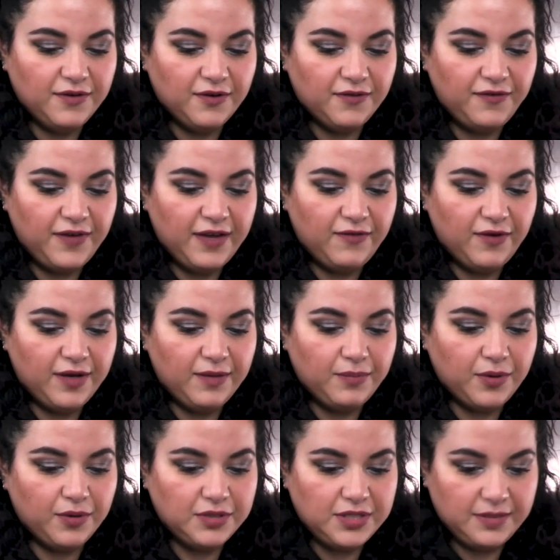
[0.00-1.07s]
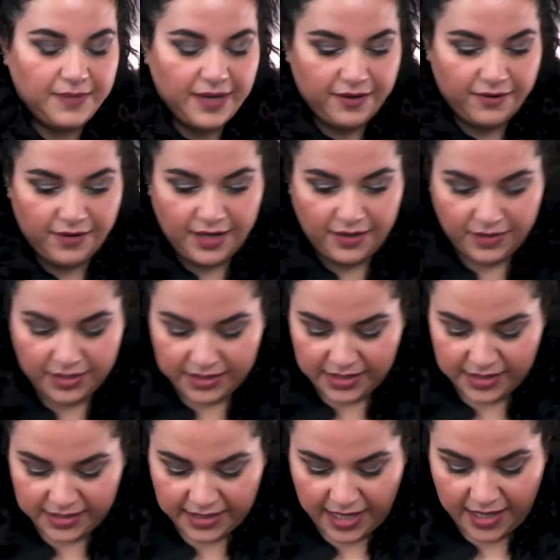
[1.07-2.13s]
your favorite protein powder. Now this
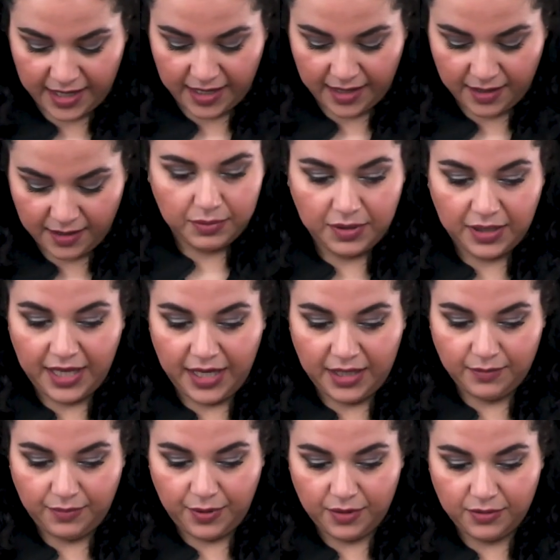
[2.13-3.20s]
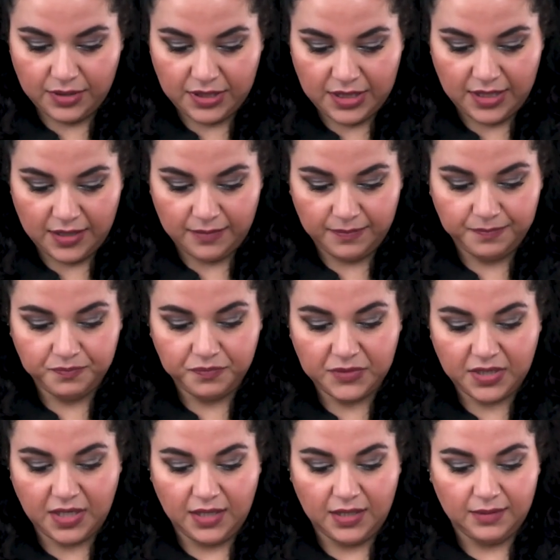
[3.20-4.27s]
is a plain protein.
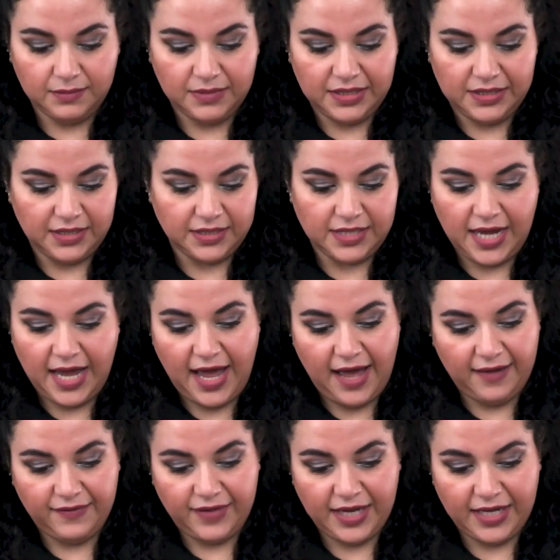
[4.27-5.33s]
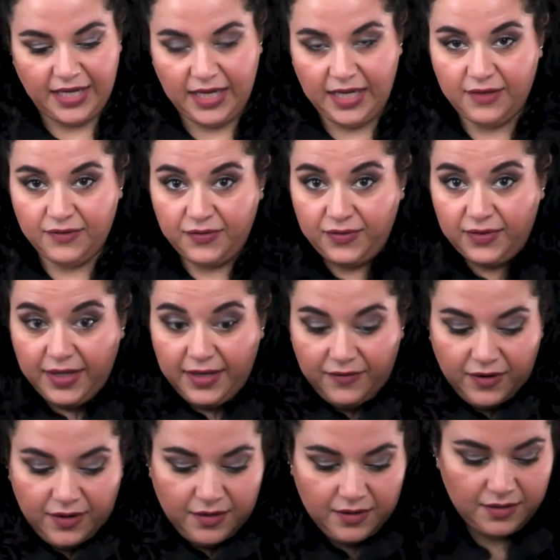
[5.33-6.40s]
It doesn't have any
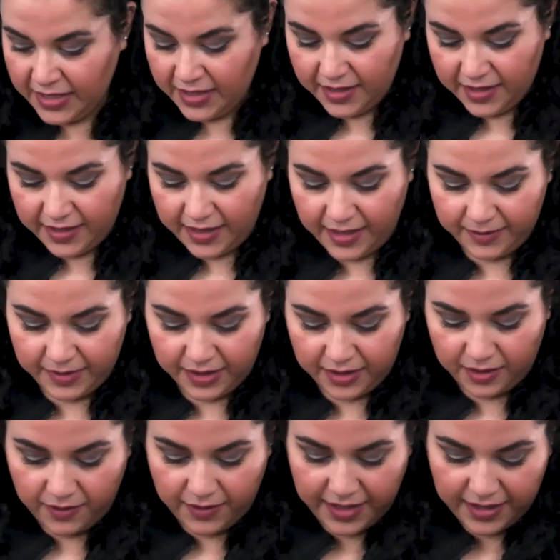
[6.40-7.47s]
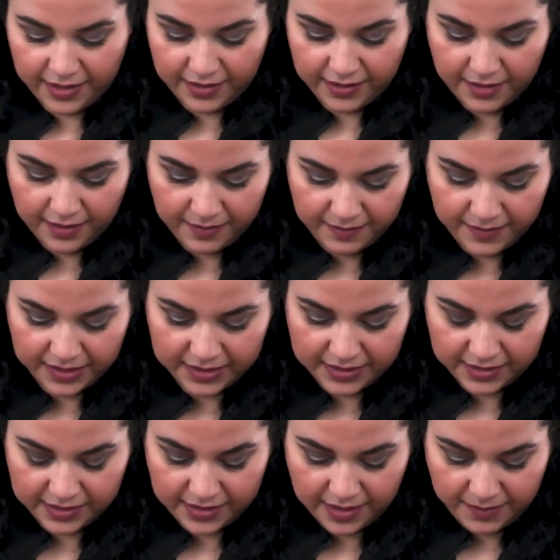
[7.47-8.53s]
flavor. And then I'm gonna go ahead and mix
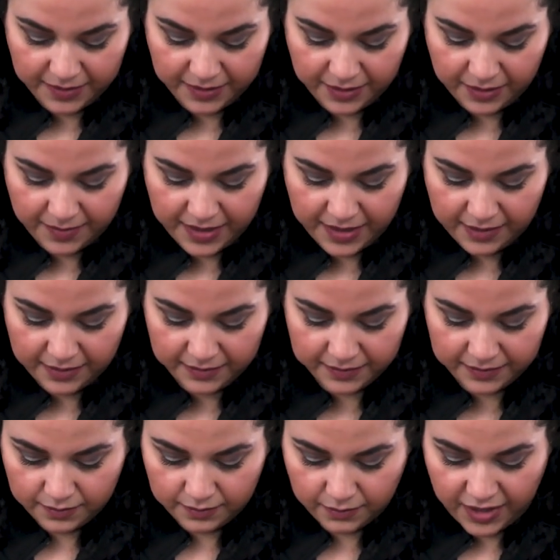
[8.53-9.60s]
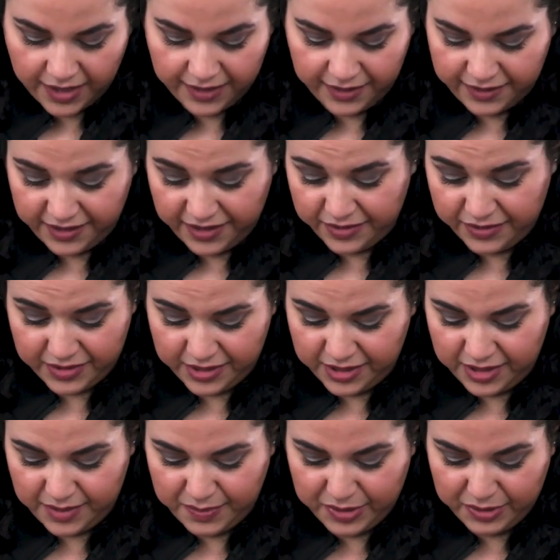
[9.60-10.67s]
this up a little bit. Probably could have used a
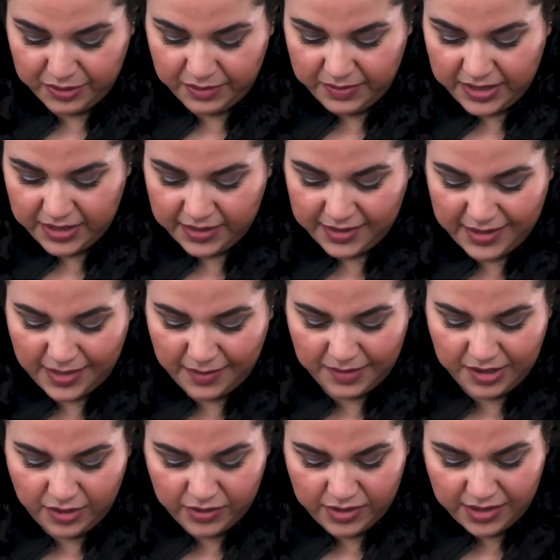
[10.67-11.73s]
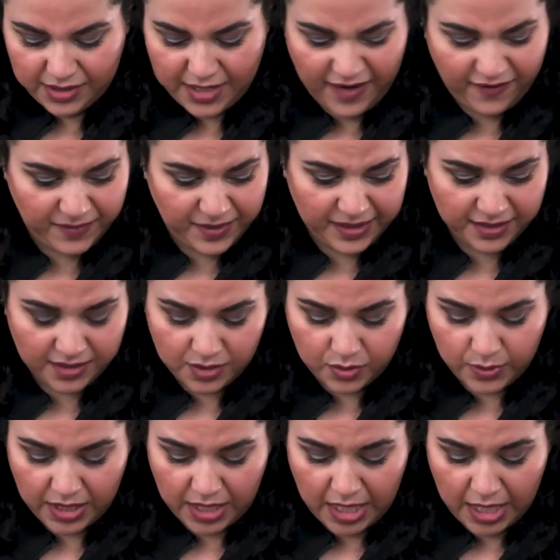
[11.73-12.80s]
spoon, but instead I'm gonna use this knife because it's
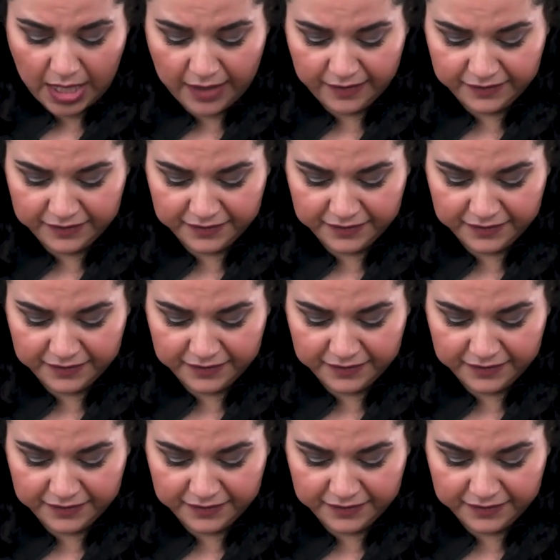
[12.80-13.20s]
what I have.